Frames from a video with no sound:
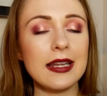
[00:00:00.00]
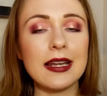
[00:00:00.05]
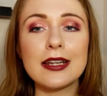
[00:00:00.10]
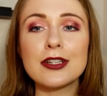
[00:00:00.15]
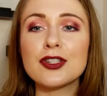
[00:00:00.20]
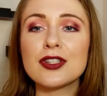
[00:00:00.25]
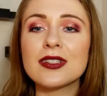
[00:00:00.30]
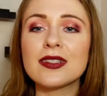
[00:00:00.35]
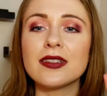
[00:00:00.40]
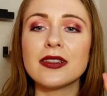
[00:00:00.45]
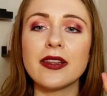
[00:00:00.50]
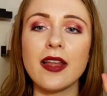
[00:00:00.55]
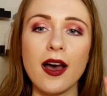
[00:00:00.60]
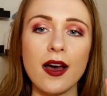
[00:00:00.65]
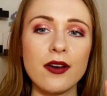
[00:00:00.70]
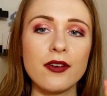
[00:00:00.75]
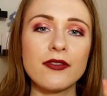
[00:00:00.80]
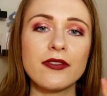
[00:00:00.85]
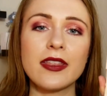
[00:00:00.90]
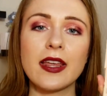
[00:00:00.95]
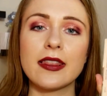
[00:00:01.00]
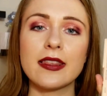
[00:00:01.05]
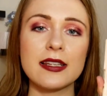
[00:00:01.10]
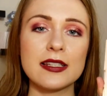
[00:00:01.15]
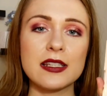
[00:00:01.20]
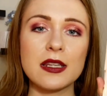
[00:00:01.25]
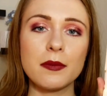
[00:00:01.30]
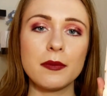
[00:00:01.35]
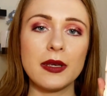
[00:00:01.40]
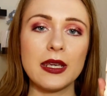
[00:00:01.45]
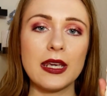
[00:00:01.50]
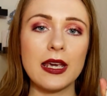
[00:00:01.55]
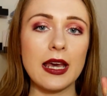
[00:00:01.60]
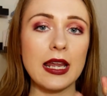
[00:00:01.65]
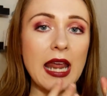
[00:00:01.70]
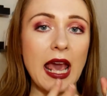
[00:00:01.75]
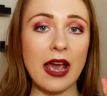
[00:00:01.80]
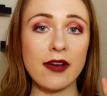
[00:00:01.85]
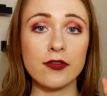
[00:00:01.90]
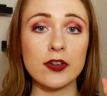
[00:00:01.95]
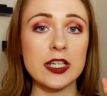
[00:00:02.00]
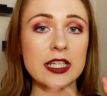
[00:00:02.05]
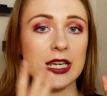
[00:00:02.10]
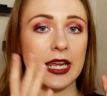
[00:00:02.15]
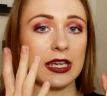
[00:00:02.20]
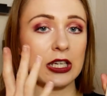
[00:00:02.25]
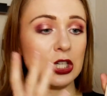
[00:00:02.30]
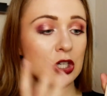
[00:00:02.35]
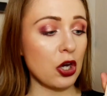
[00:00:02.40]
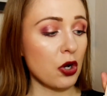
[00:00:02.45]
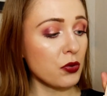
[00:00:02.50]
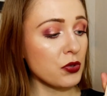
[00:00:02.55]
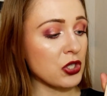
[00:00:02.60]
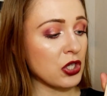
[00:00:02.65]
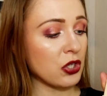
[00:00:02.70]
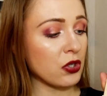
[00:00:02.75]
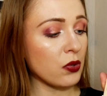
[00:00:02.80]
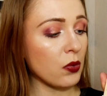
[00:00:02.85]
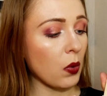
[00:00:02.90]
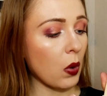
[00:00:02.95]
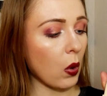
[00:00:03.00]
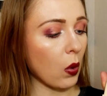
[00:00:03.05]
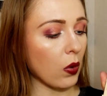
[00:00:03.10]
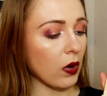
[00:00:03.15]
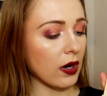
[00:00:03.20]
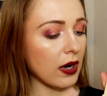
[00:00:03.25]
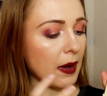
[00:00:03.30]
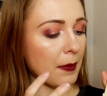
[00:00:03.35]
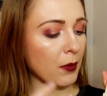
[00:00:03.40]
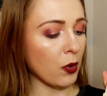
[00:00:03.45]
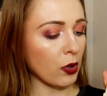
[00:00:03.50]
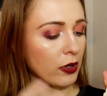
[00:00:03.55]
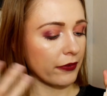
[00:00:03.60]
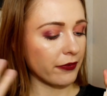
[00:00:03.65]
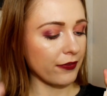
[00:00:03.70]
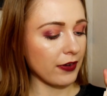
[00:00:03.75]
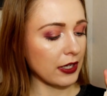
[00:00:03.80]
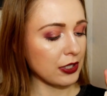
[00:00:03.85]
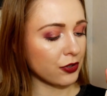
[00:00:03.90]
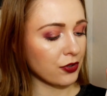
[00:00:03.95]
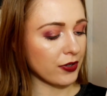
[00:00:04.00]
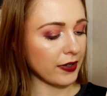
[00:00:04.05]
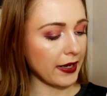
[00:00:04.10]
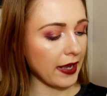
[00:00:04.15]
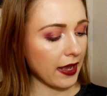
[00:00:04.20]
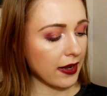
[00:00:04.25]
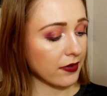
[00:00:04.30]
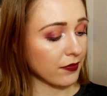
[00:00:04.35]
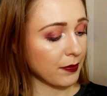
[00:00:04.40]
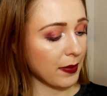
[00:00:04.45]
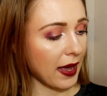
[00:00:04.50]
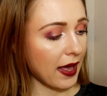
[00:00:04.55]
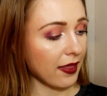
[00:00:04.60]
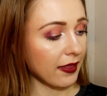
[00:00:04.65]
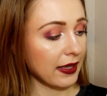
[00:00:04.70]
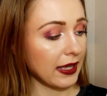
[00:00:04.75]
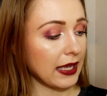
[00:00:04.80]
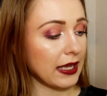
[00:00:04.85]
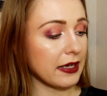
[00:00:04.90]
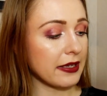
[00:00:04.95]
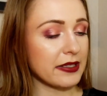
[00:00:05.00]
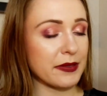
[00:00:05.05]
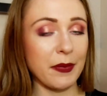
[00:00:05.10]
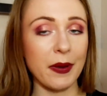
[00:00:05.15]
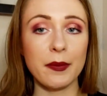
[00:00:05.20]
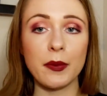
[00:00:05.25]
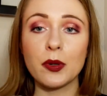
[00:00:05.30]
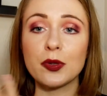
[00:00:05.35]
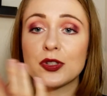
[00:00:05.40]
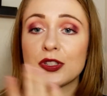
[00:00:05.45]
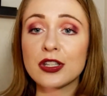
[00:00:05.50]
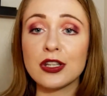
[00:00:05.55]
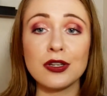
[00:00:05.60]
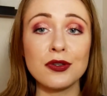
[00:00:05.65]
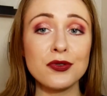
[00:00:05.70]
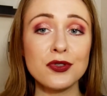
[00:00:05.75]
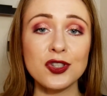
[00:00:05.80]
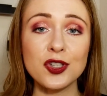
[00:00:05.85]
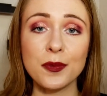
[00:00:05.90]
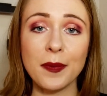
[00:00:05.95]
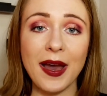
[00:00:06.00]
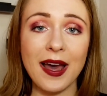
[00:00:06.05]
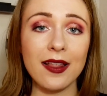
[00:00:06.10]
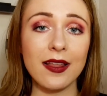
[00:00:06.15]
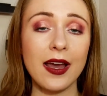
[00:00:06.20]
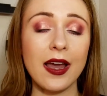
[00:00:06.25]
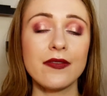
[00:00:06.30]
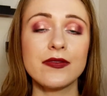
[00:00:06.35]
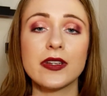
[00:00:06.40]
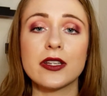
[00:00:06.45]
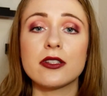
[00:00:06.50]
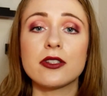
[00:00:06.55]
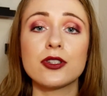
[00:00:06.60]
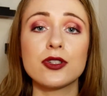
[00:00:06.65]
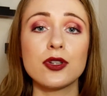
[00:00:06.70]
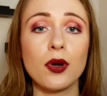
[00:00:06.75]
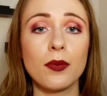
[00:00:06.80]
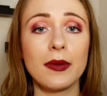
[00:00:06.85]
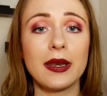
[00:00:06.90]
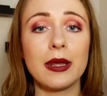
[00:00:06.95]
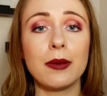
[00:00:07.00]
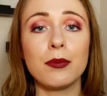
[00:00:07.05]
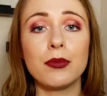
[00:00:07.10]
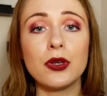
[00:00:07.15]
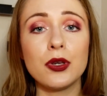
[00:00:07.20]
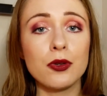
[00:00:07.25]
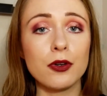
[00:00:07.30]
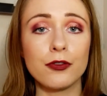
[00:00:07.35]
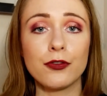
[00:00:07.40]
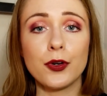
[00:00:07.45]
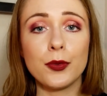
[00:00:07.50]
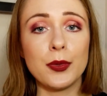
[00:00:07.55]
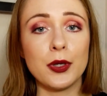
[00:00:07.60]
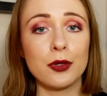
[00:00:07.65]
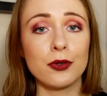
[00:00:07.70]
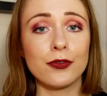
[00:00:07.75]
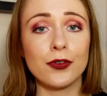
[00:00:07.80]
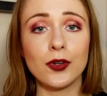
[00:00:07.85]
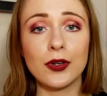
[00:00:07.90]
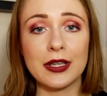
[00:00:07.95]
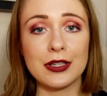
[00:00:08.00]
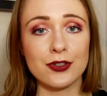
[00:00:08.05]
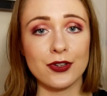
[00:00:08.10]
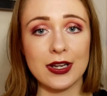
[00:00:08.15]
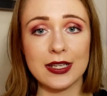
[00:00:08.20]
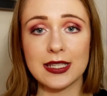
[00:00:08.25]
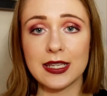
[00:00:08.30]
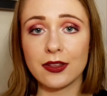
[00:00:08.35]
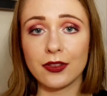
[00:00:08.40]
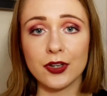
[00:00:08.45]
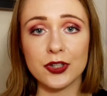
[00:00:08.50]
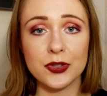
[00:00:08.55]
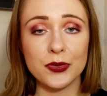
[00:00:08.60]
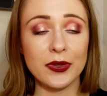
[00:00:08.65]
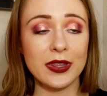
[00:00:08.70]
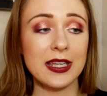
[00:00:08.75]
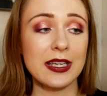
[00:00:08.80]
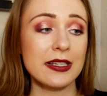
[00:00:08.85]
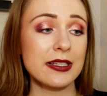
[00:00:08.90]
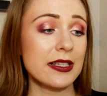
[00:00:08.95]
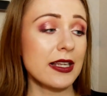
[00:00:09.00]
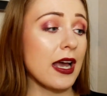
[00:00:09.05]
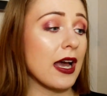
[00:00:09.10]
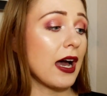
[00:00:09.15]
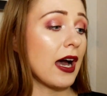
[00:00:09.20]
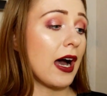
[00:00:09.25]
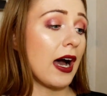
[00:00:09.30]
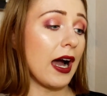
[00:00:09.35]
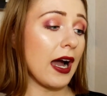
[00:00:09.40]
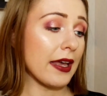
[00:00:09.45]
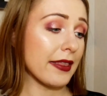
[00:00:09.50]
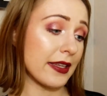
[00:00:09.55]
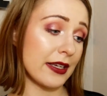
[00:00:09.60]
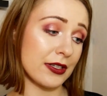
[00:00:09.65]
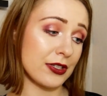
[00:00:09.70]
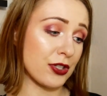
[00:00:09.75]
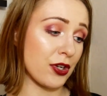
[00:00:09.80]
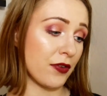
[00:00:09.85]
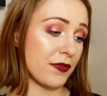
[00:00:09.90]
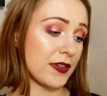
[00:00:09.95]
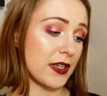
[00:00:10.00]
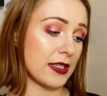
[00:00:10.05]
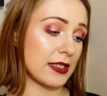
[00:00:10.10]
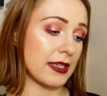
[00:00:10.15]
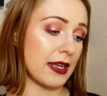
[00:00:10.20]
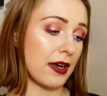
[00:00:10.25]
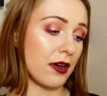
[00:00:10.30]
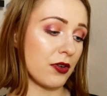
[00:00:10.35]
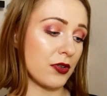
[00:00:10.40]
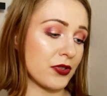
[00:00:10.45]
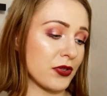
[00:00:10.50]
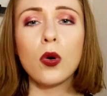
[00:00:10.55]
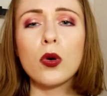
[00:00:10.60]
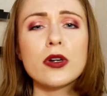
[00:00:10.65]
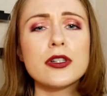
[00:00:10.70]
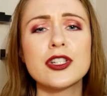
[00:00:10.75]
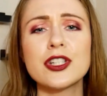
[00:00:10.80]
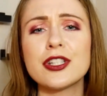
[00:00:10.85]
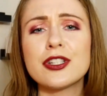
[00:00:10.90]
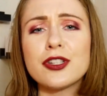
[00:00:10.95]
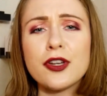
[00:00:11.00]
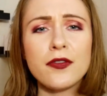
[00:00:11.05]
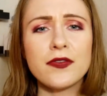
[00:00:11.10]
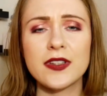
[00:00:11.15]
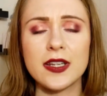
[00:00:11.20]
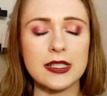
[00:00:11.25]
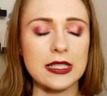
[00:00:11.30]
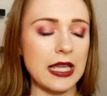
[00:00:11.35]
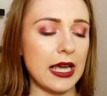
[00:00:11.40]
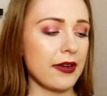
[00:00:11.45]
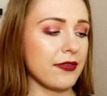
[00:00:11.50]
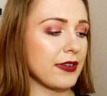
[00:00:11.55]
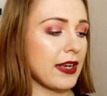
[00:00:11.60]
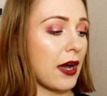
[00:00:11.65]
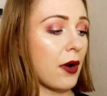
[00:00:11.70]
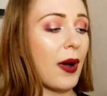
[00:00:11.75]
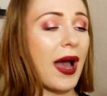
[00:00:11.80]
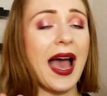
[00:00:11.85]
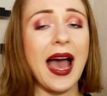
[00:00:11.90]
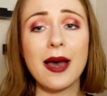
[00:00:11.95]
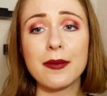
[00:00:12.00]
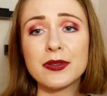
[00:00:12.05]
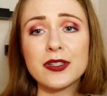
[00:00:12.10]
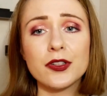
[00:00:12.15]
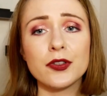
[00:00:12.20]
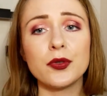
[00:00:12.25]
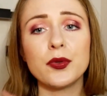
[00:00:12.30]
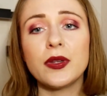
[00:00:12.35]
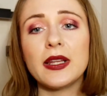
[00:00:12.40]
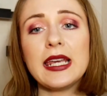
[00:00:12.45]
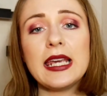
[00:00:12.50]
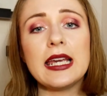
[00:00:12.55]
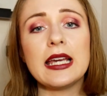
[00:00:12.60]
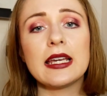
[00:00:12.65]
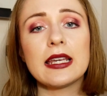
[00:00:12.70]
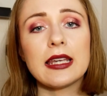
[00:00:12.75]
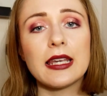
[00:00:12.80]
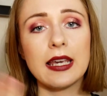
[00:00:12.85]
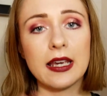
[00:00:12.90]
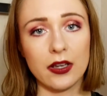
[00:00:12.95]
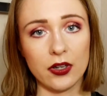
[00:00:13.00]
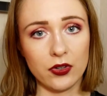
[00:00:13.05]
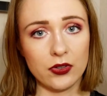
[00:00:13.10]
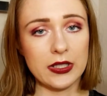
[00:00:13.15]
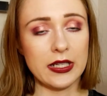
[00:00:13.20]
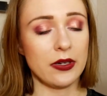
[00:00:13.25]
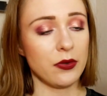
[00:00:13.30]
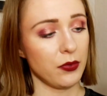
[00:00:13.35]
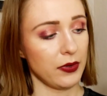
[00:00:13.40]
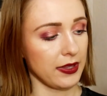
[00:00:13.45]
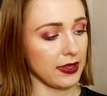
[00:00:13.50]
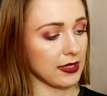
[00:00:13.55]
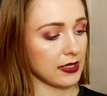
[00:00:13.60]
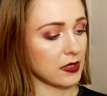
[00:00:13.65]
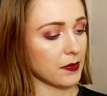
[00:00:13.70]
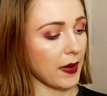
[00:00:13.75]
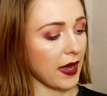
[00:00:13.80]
And I just love that this can be an everyday go-to or a more fun creative palette. It is my most used palette. I've done so many beautiful, beautiful, interesting looks with this. I think Soph Does Nails, or she's Soph Does Life now, absolutely killed it with this